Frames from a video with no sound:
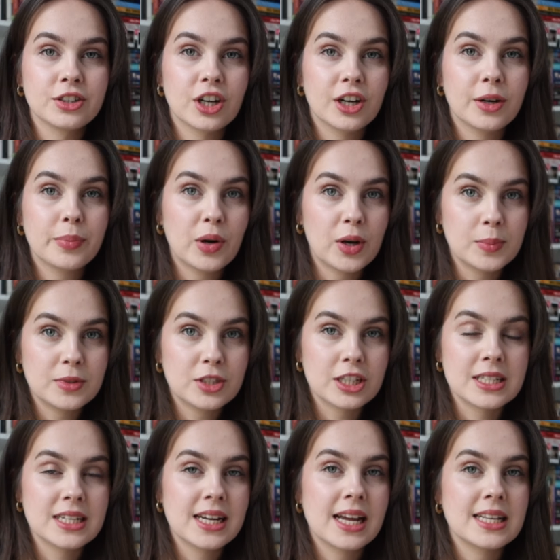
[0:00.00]
jar prompt
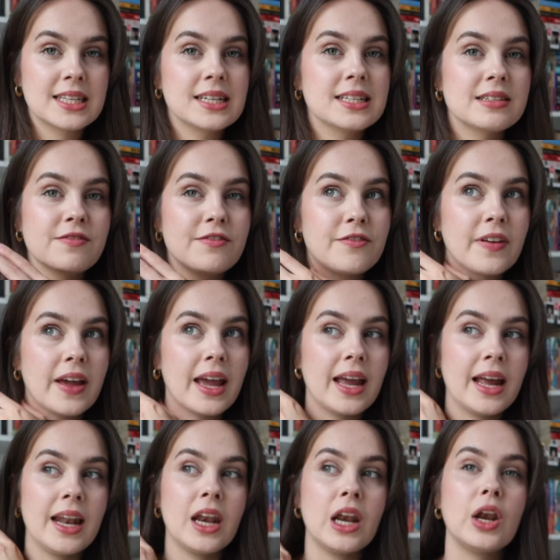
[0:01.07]
just in case it doesn't fit
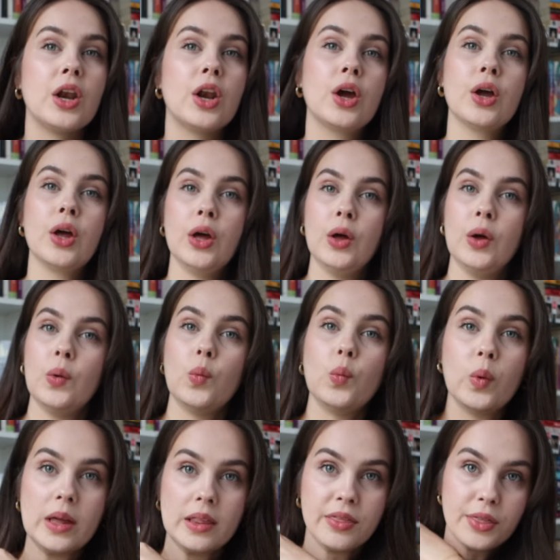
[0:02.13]
in
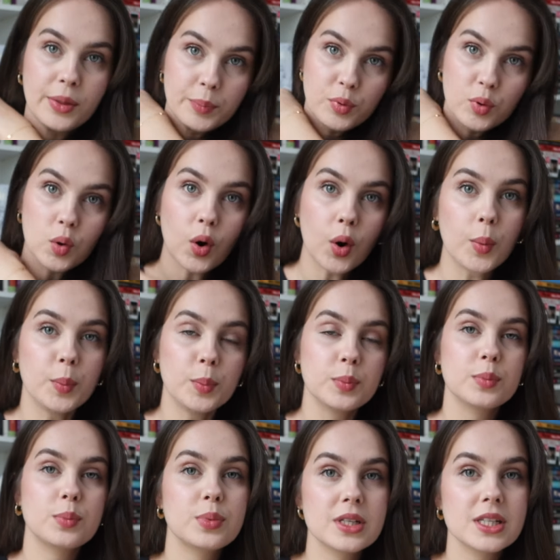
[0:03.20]
with the
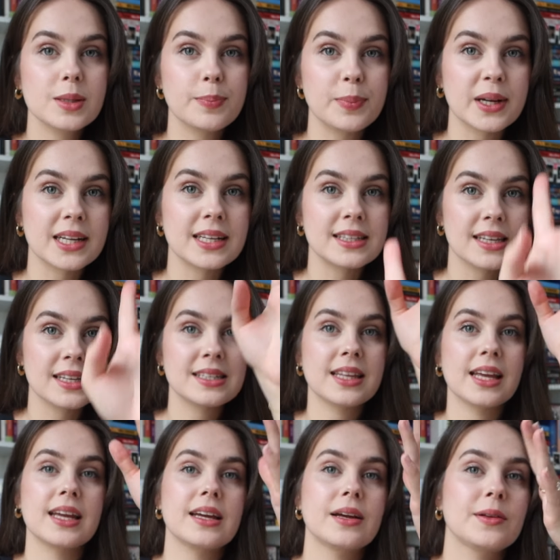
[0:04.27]
prompt? Because there's
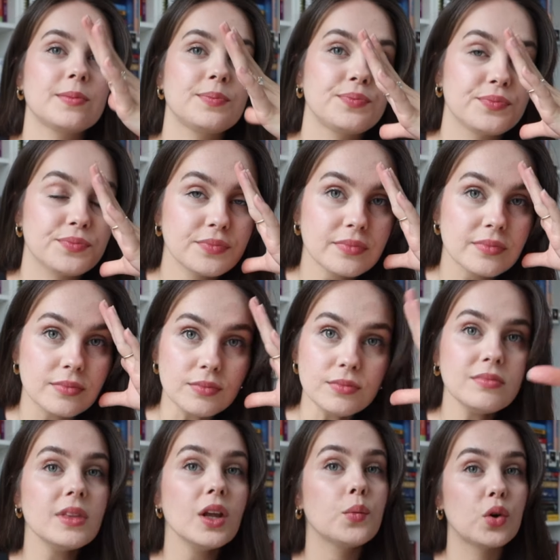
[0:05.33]
like
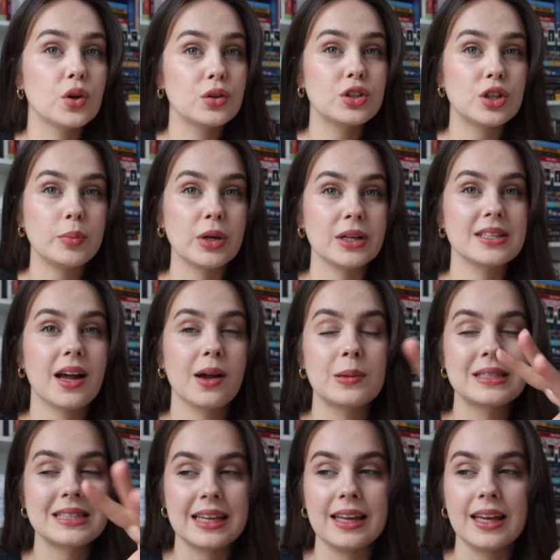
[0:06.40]
one or two books that I
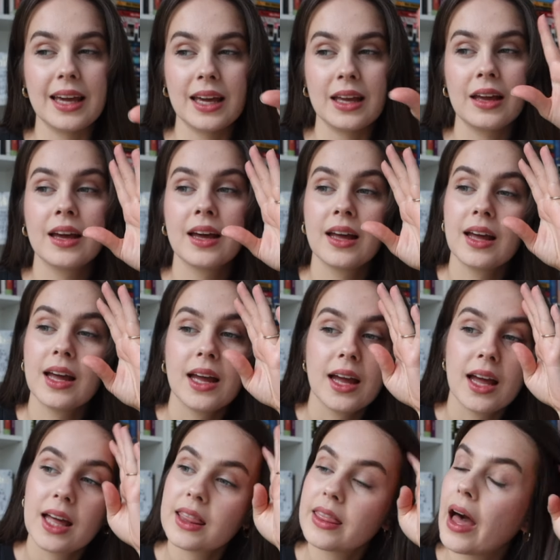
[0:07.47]
was thinking
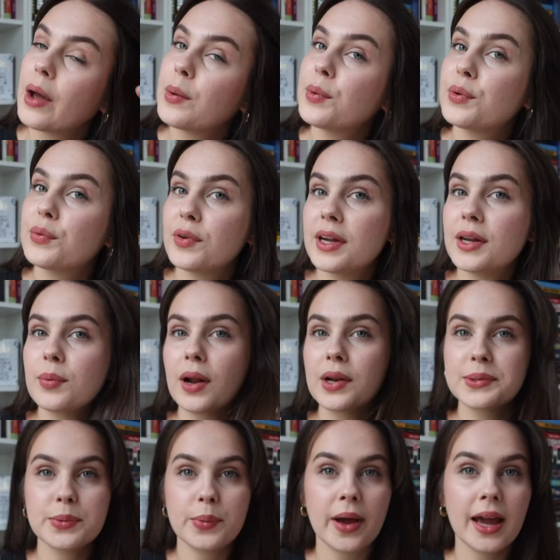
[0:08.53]
that I would read while I
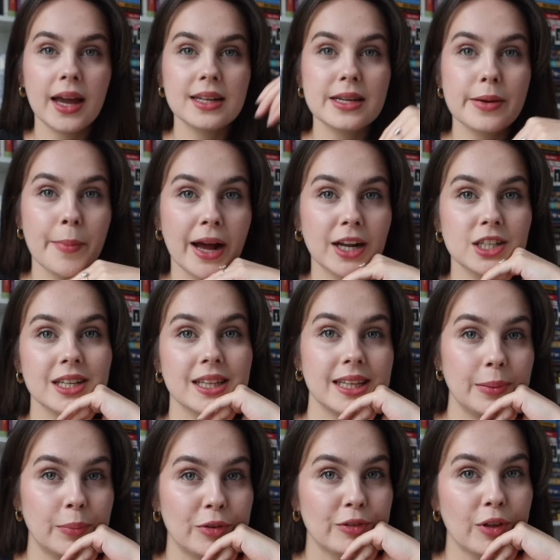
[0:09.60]
was away to match the
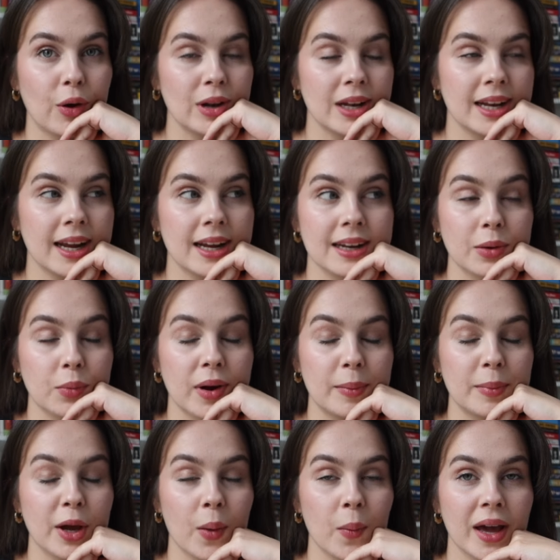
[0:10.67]
theme of the holiday and like where I'm
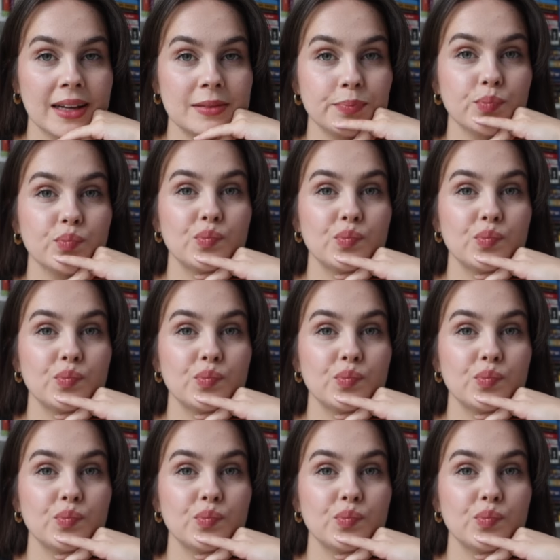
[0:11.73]
going.